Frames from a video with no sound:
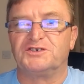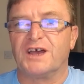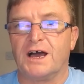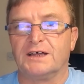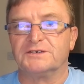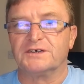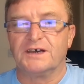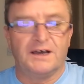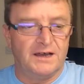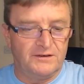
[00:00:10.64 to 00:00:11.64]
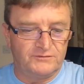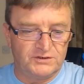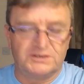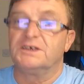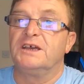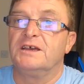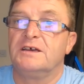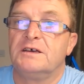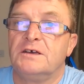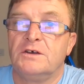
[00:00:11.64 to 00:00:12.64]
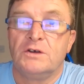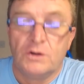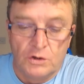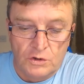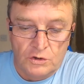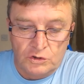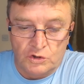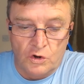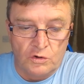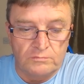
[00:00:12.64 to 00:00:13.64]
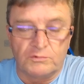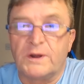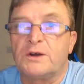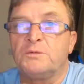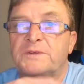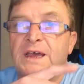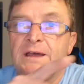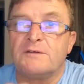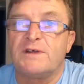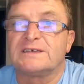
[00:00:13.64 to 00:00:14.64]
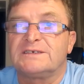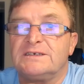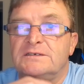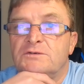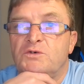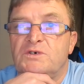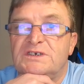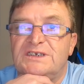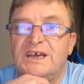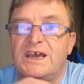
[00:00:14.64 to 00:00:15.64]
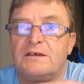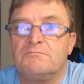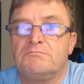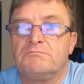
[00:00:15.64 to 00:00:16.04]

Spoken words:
had, I have to say. So, quick update. Arrested New Year's Day,